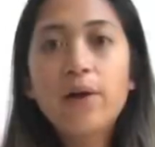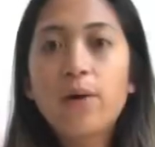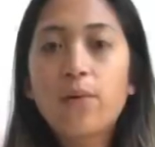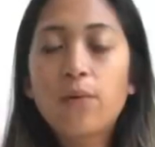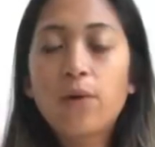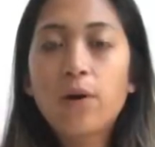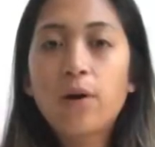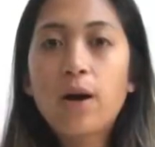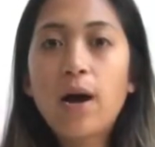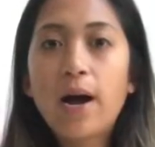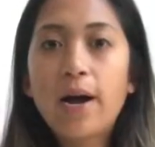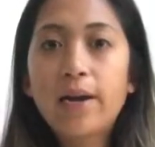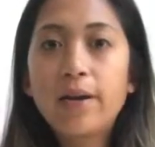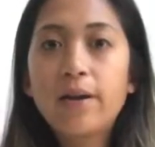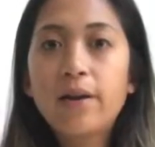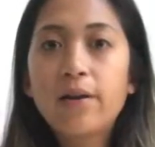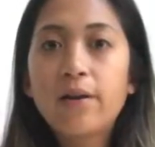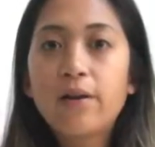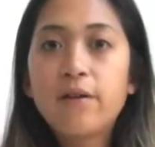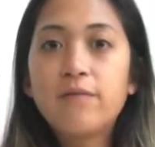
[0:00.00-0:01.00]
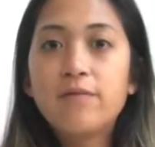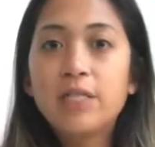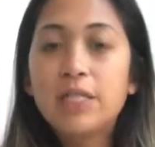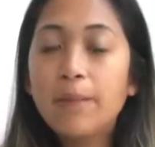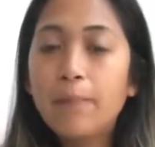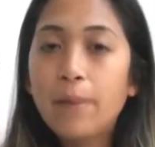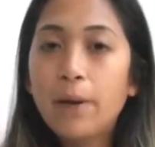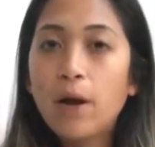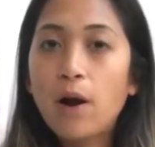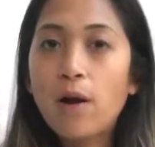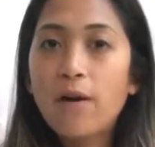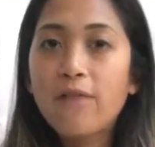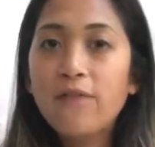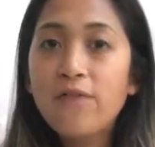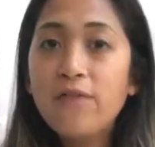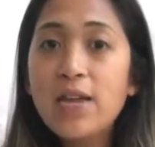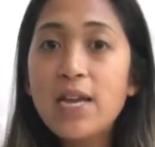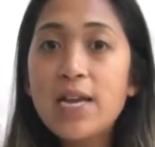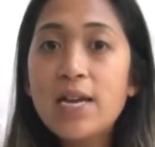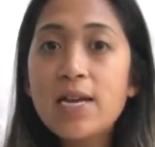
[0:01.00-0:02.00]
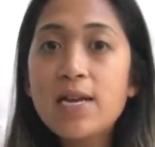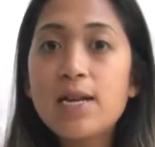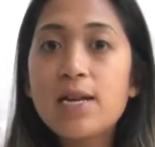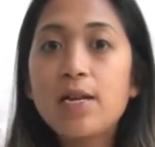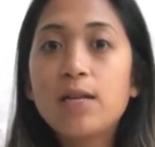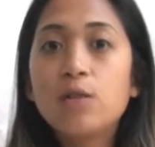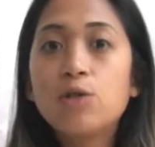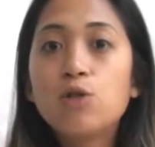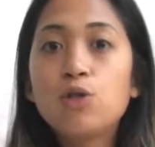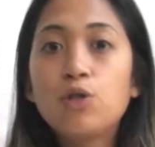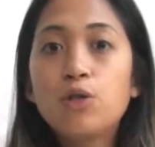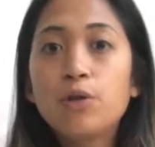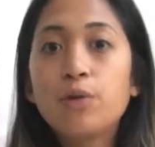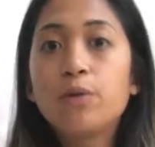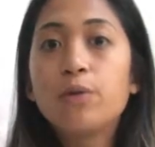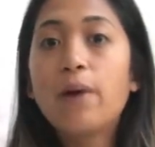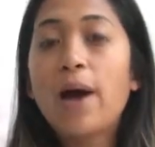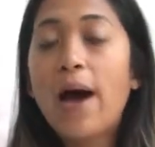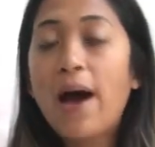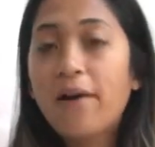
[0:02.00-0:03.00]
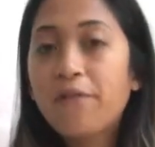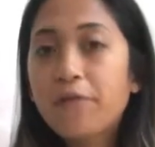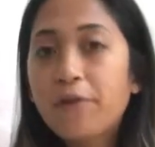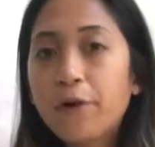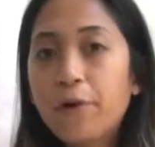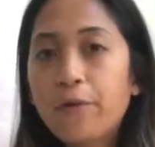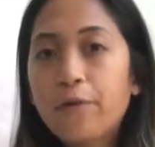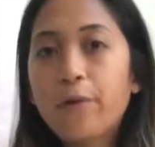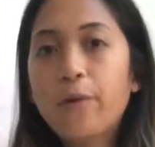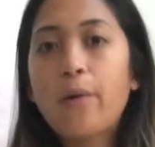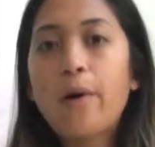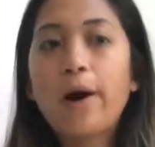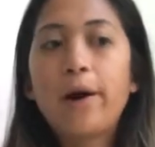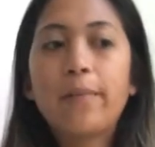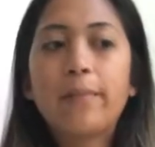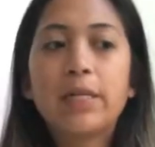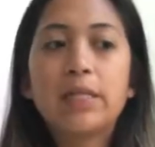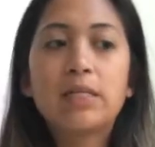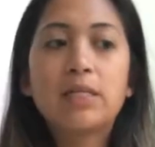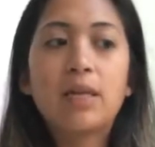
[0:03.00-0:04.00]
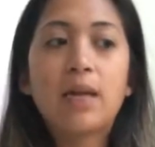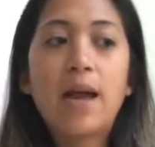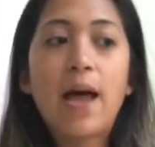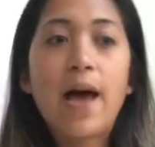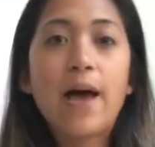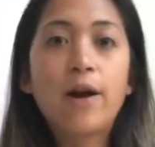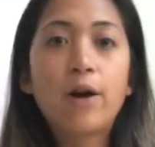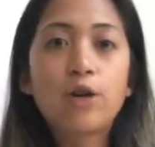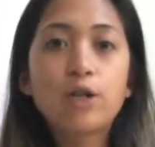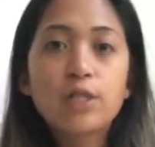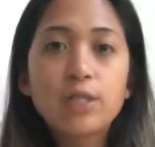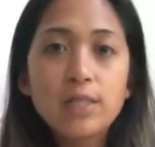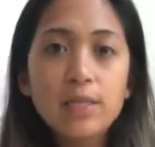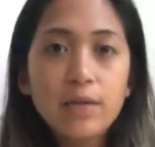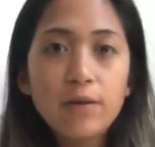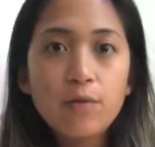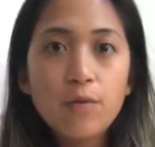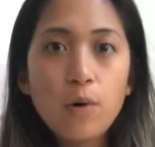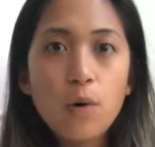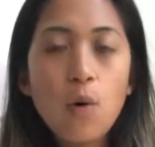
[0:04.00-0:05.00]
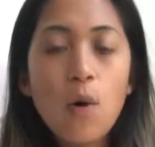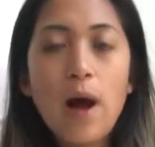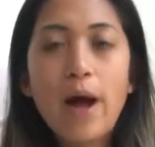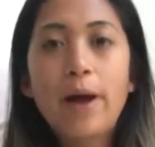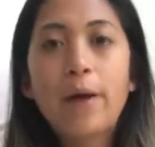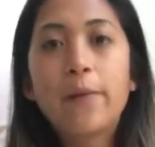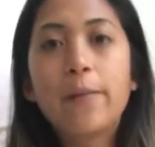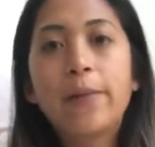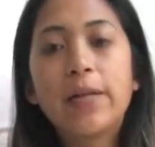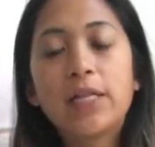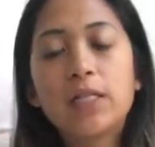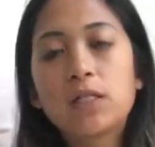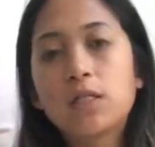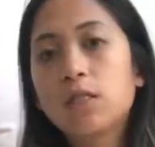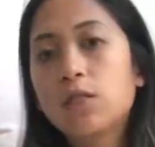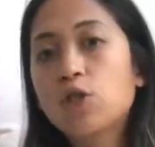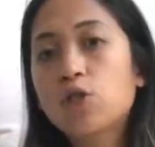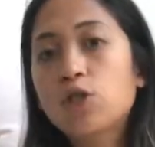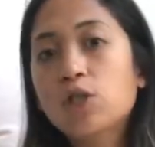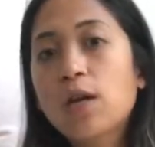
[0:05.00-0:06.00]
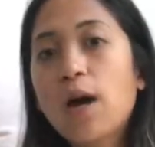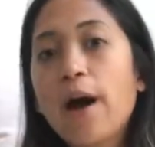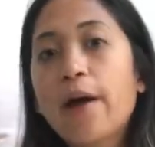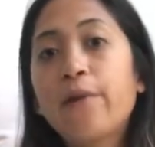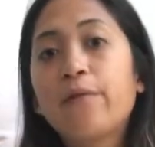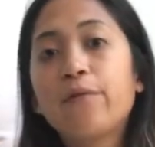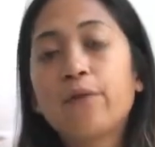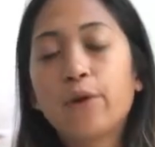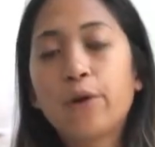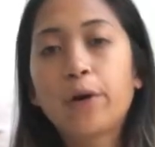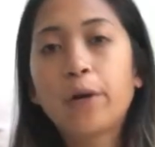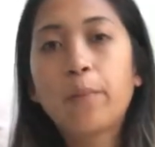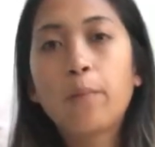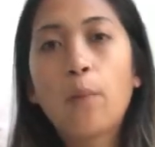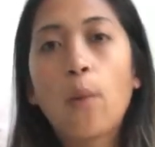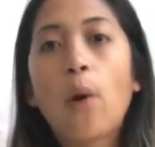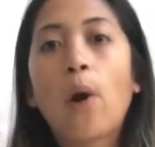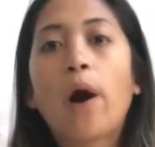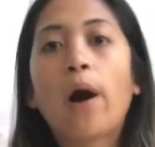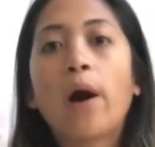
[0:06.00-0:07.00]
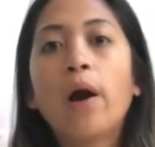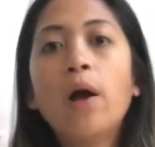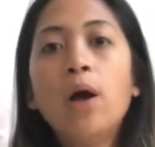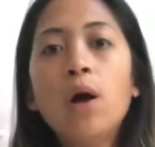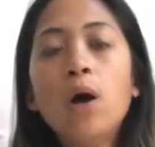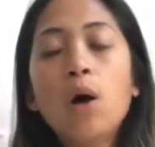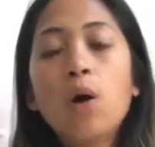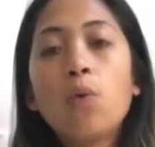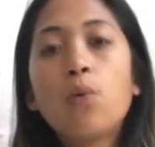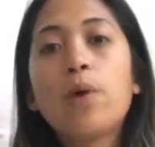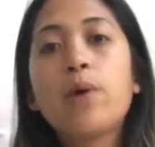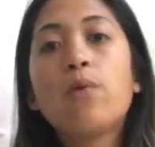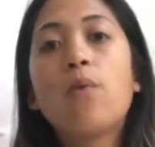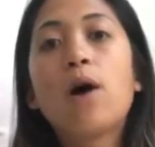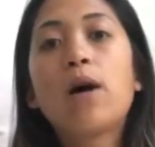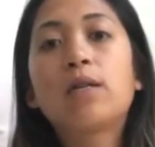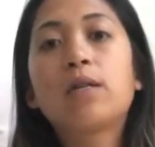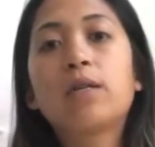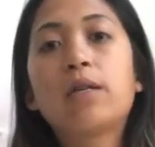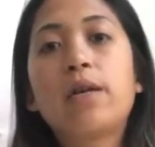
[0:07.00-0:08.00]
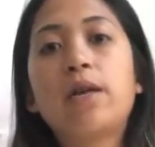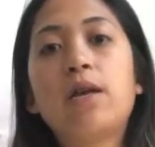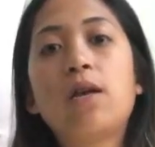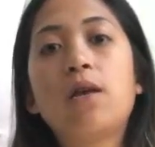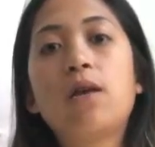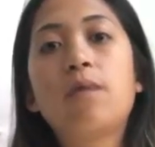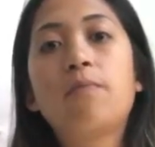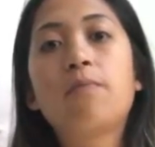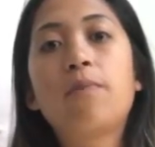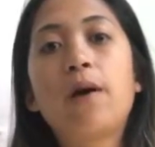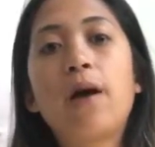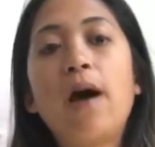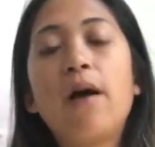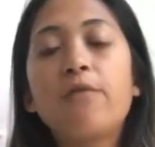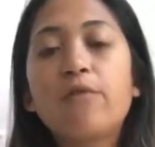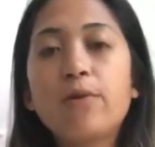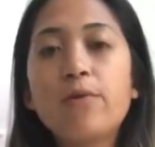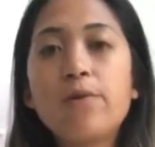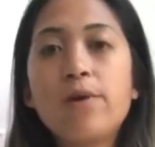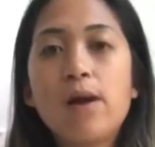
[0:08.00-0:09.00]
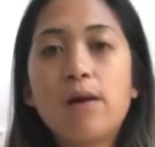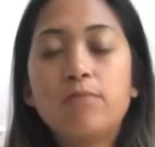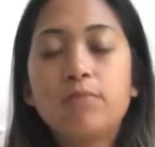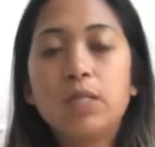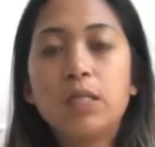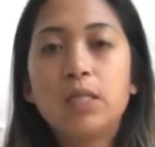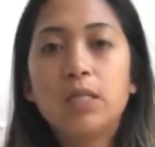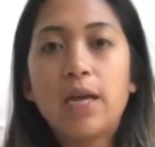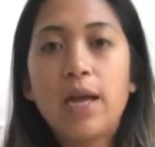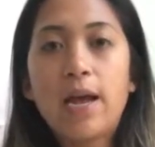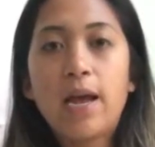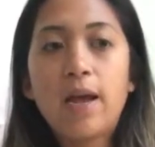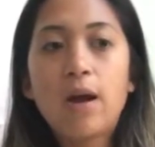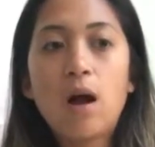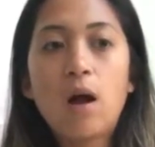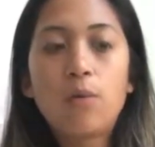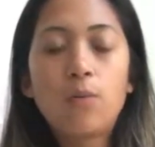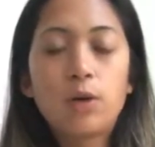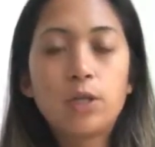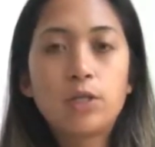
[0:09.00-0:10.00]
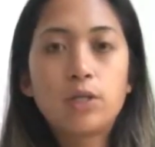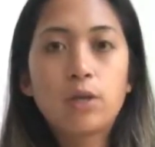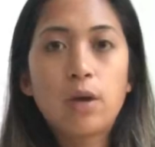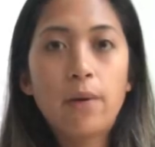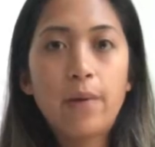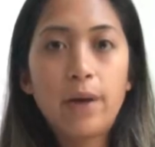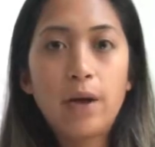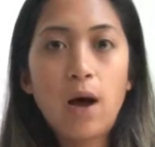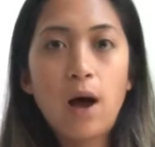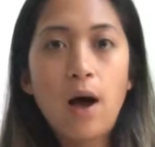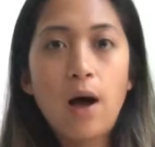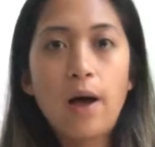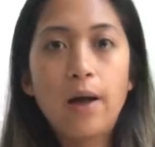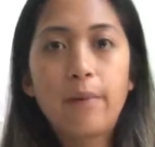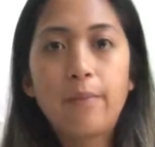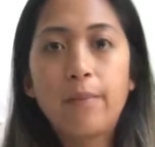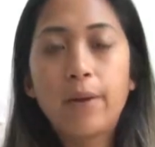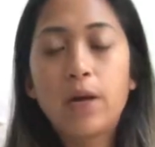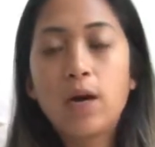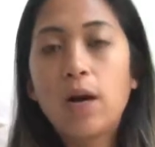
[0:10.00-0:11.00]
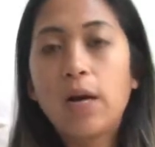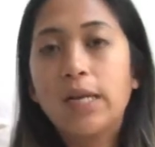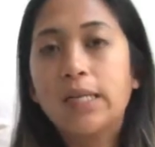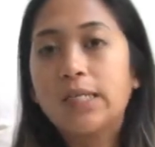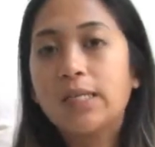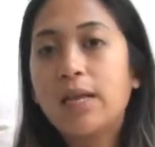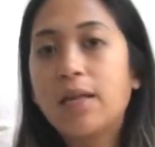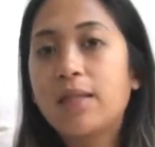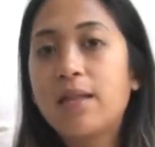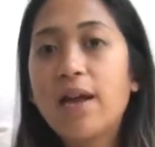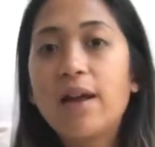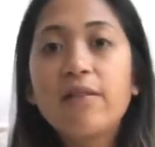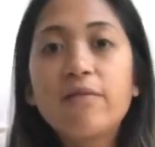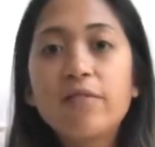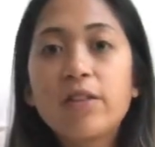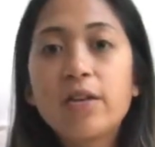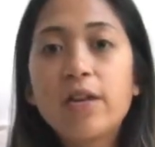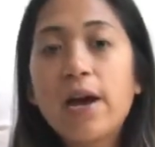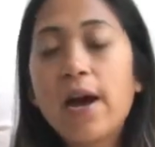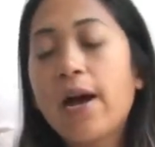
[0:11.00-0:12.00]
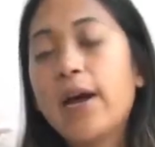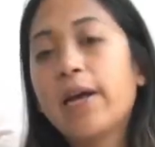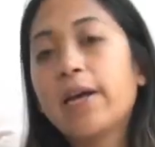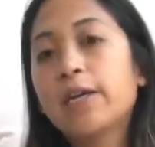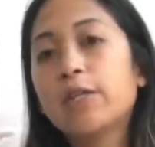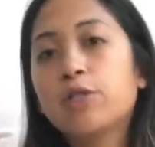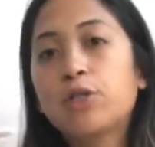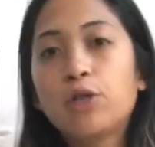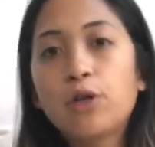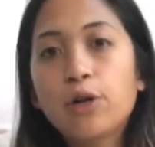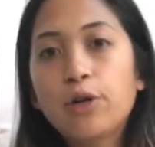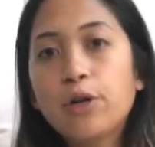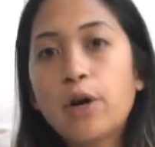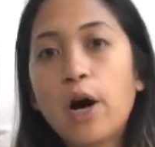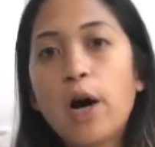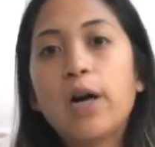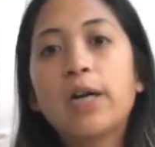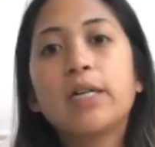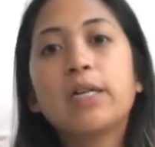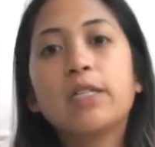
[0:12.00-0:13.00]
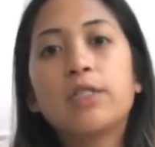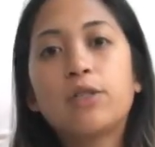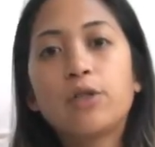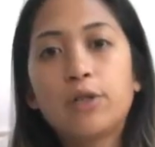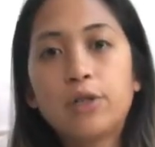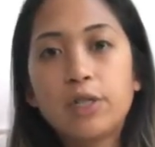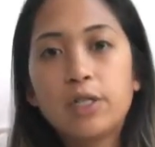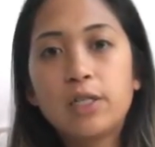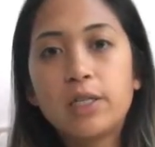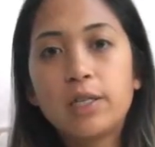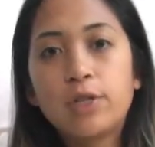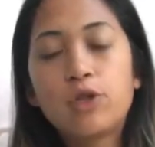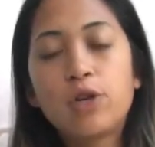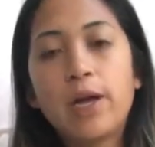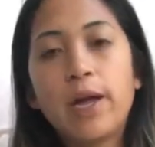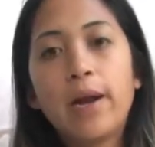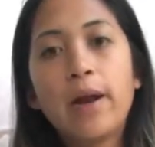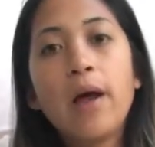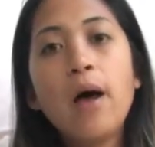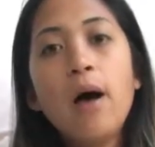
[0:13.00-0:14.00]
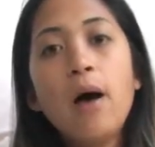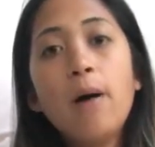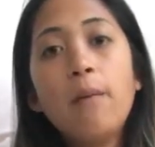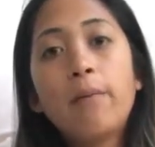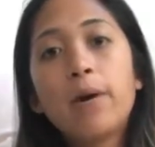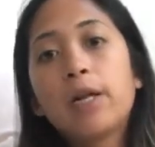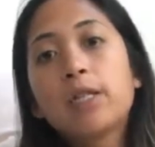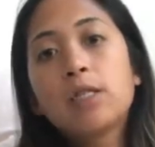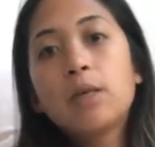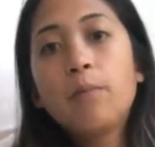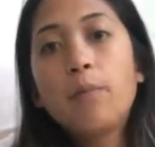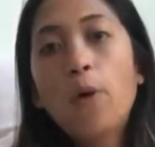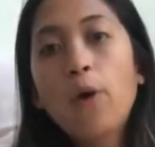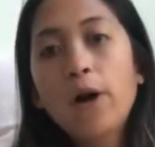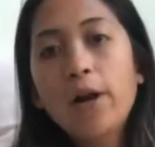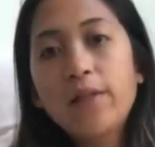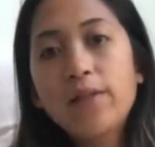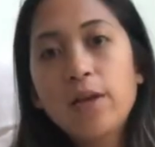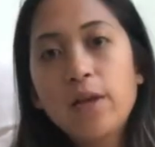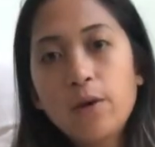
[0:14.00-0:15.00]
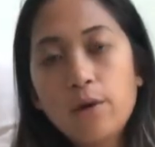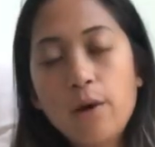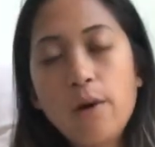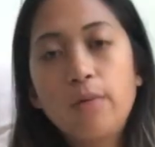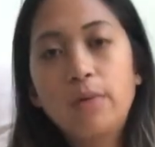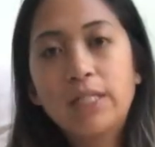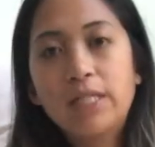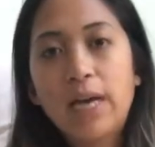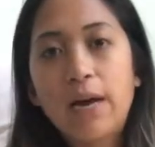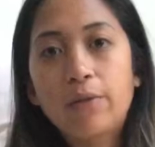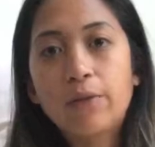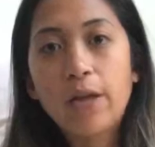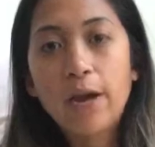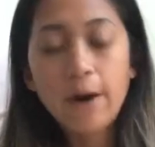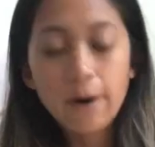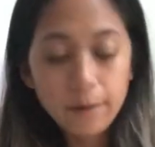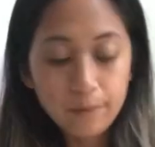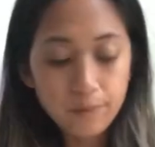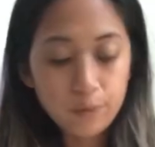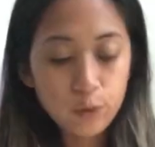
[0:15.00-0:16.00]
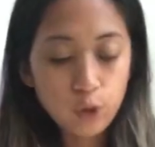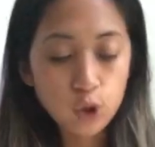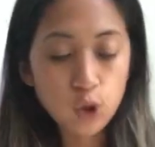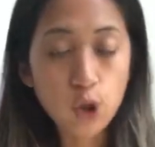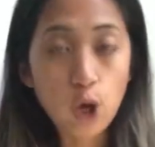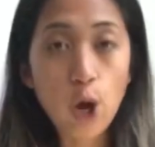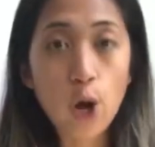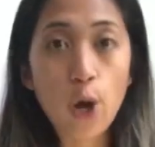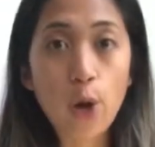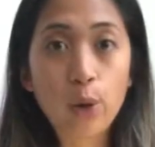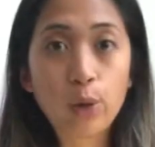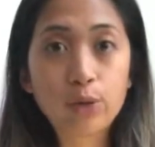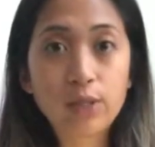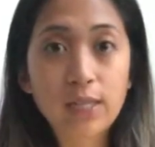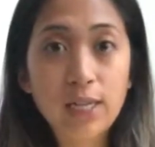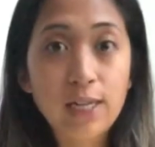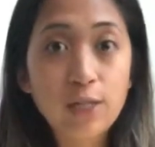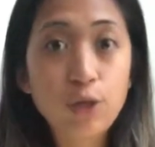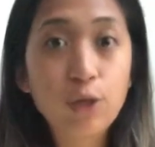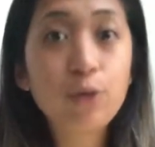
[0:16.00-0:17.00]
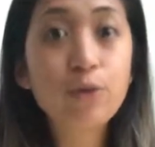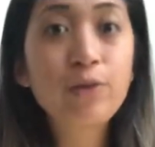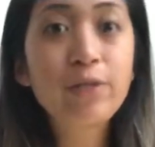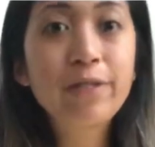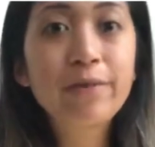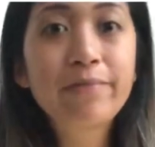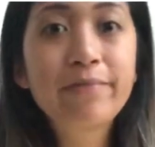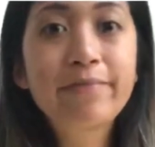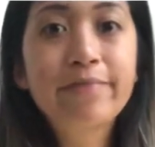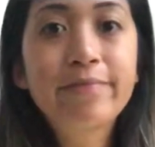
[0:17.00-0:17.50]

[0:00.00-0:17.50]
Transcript: that we're kind of dipping our feet into AAFCO requirements and NRC requirements and just kind of learning more, we want to keep everyone up to date on what's going on, because at the end of the day, it's your dog, it's your decision, but it's important that you know what's out there. So stay tuned.